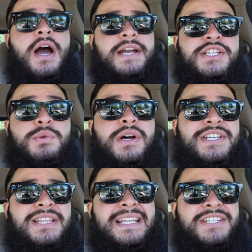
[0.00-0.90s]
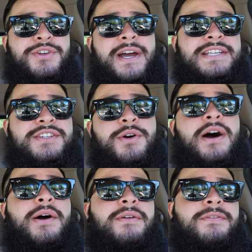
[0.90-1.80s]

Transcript: I just wanted to let you guys know how I